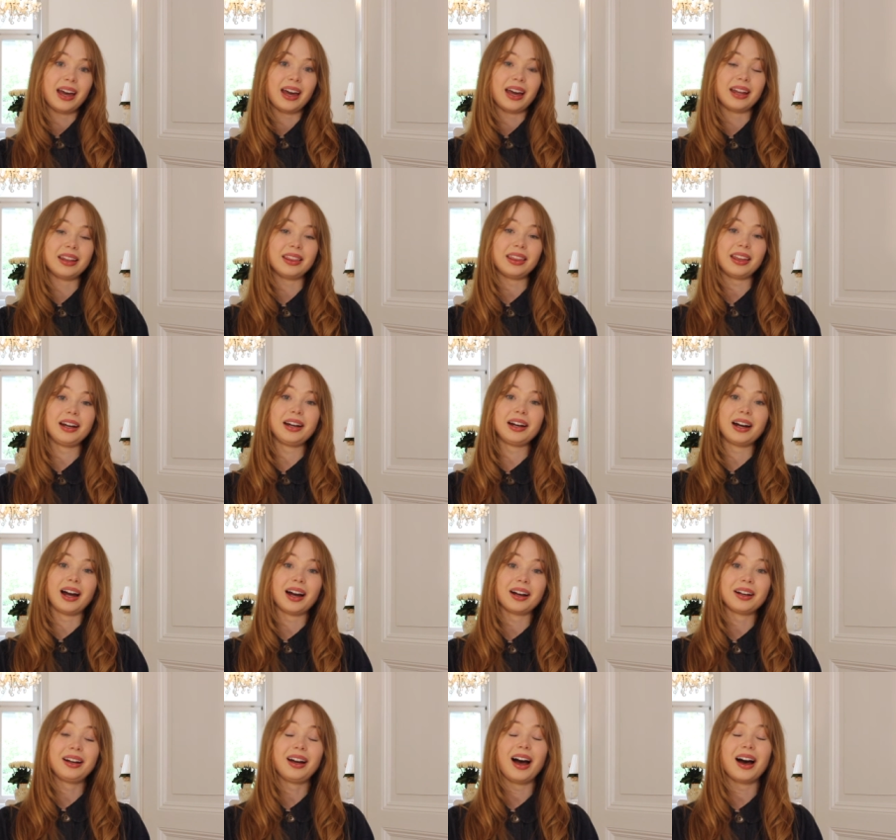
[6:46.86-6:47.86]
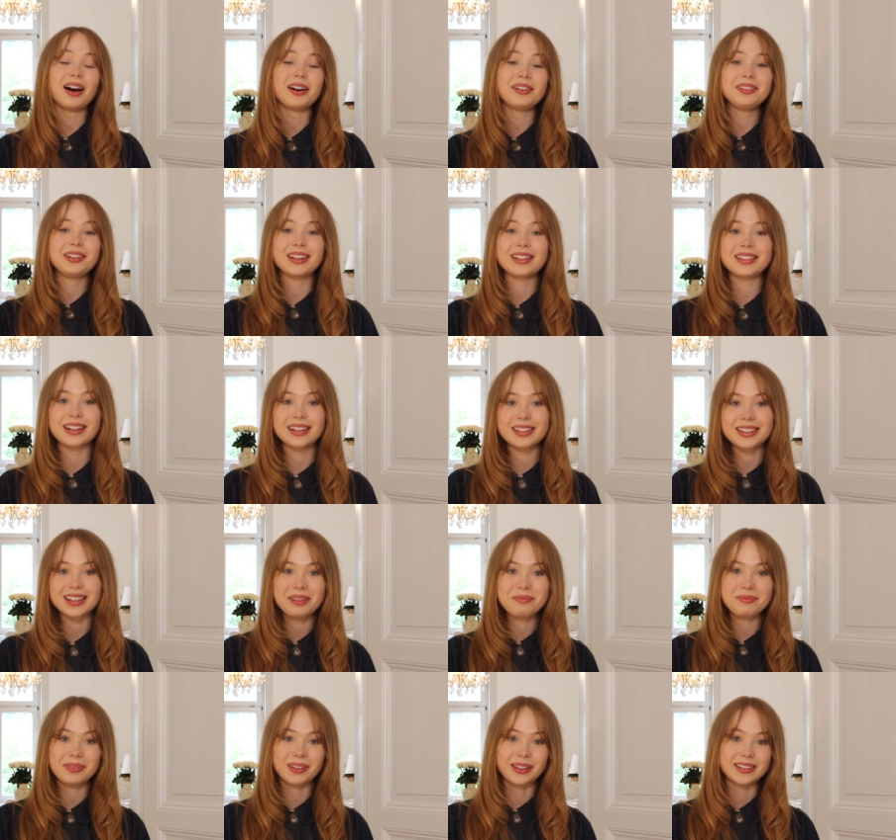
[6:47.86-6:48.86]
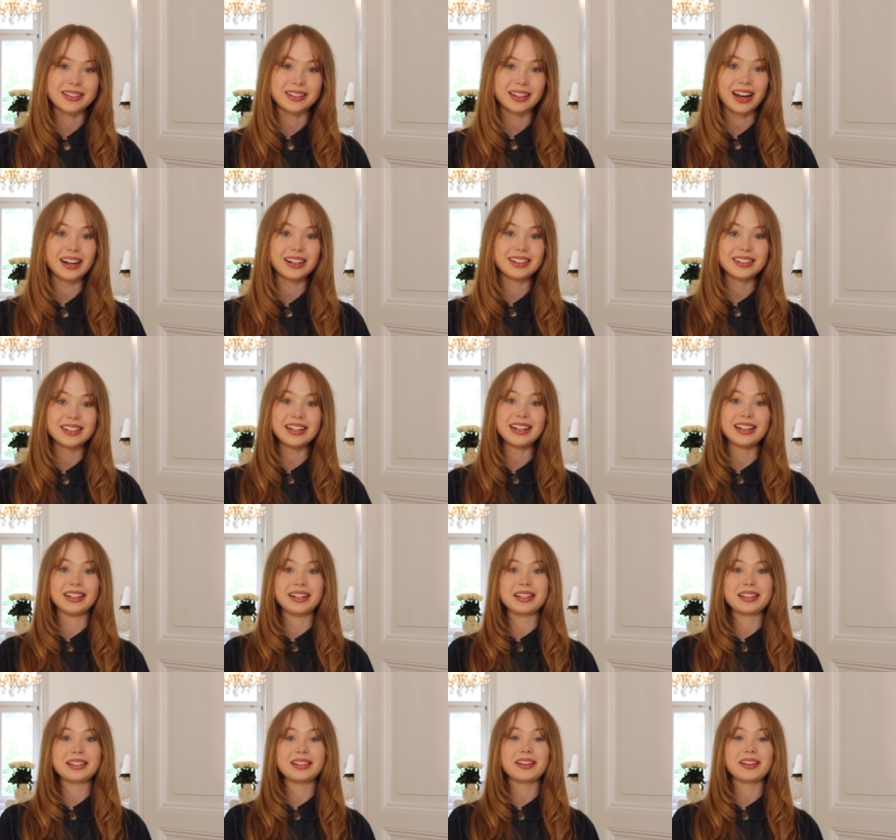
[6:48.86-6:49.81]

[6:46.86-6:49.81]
And there are countless examples like this.